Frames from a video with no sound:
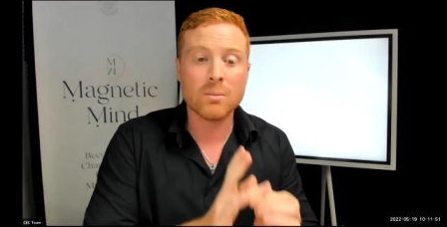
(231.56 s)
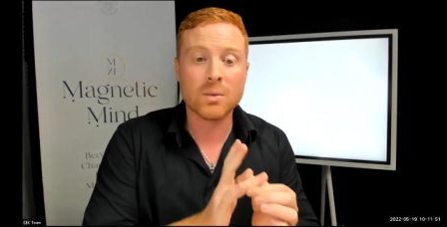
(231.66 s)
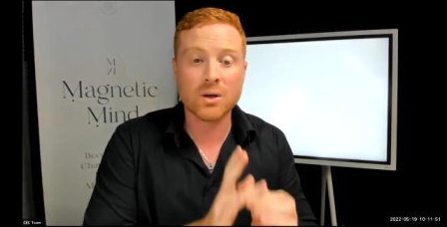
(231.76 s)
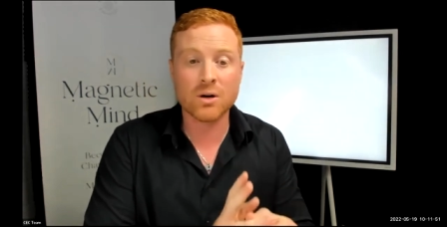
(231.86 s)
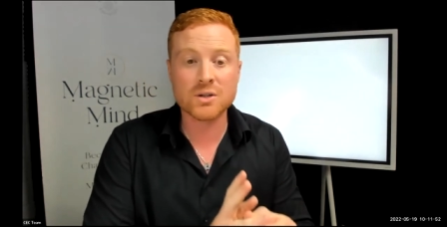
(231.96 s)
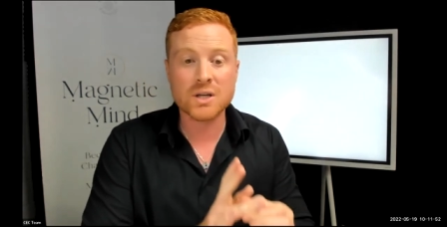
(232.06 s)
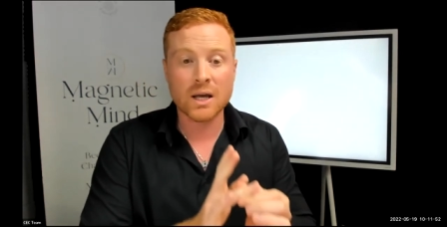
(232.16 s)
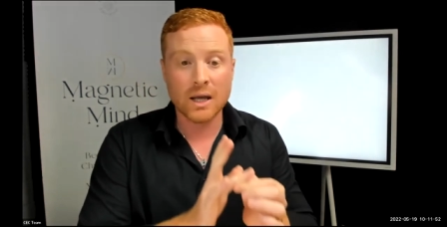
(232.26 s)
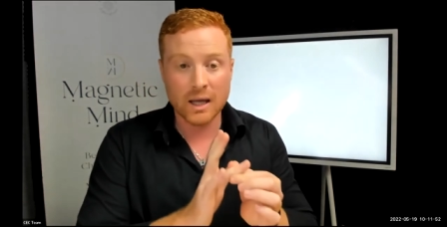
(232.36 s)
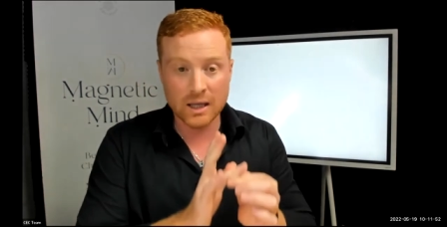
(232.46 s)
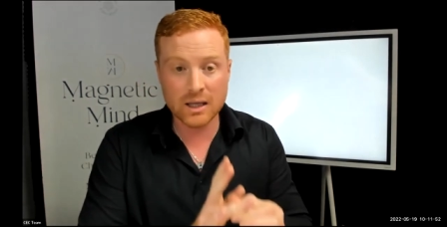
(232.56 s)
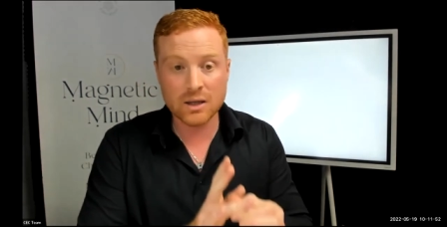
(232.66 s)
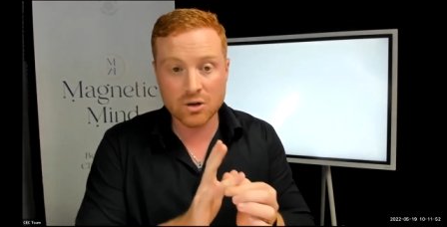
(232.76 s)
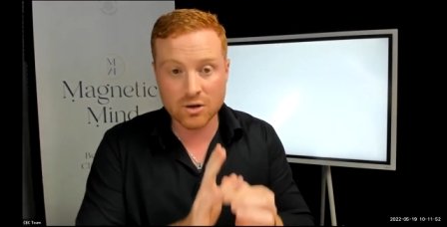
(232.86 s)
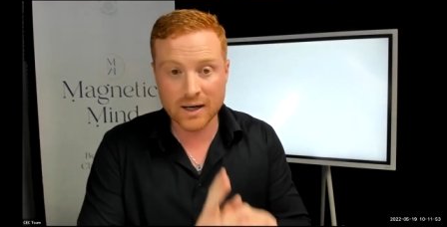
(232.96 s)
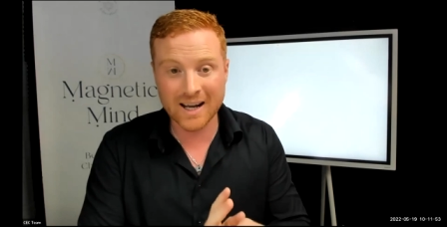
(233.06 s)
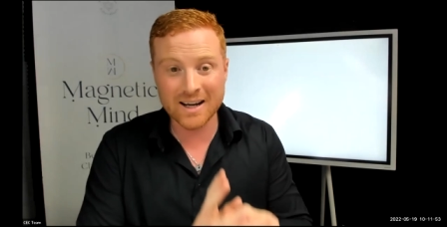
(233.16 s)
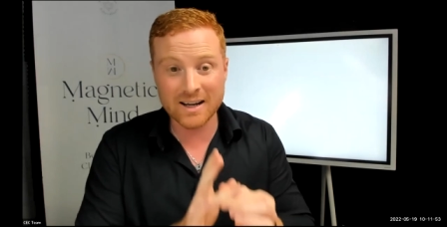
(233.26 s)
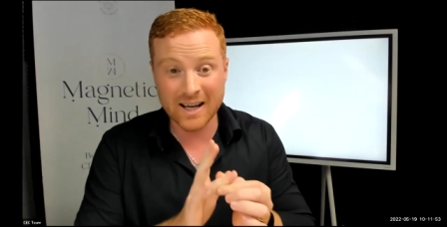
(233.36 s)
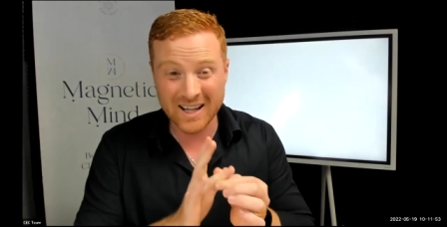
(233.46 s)
because he
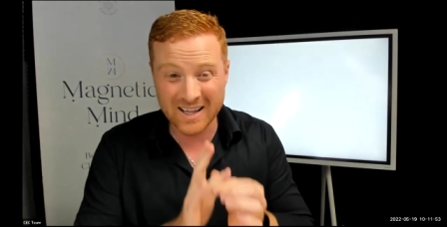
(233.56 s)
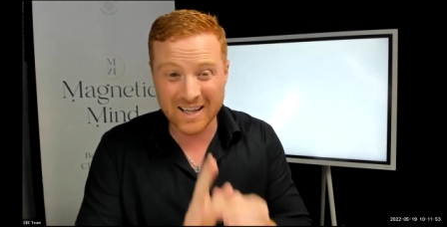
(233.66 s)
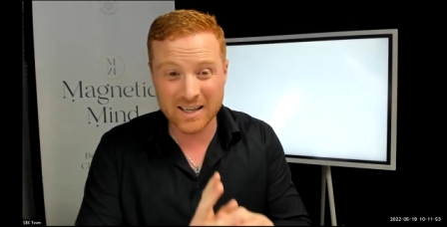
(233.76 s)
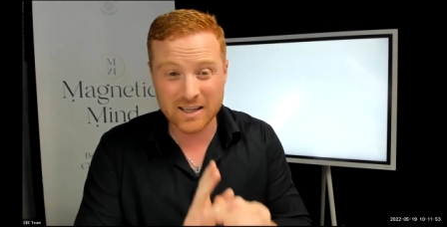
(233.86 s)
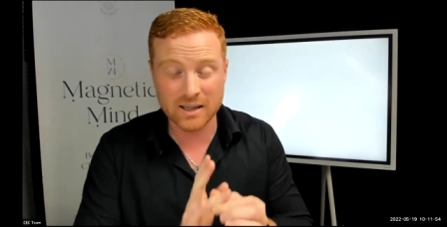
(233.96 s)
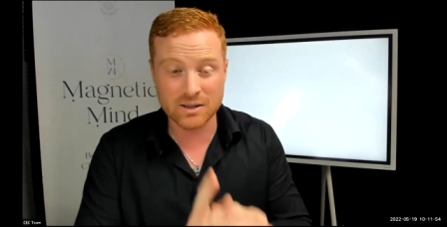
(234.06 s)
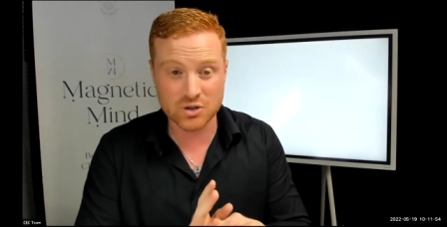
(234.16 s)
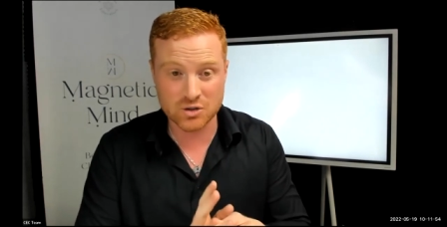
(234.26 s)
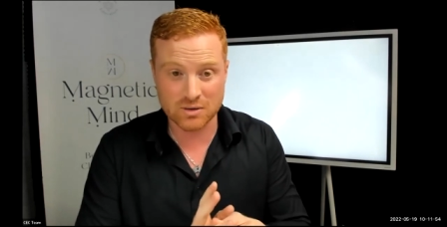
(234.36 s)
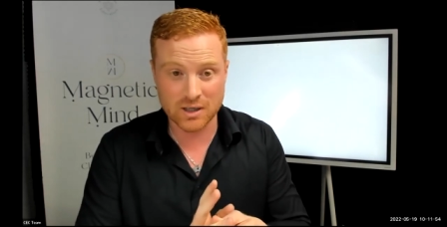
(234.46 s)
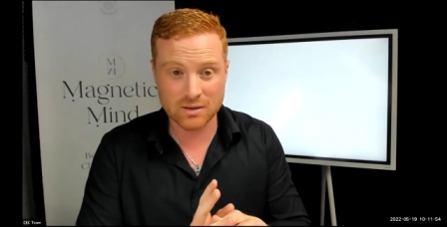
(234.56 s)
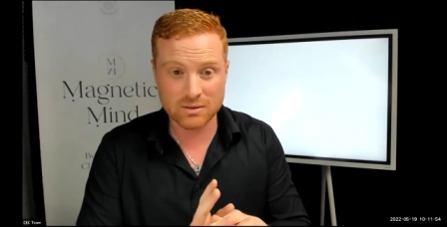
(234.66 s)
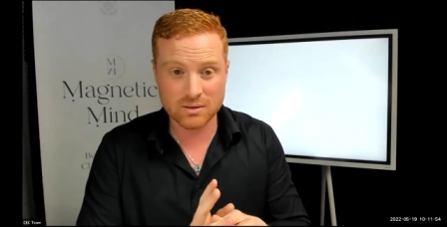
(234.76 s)
created a leg injury.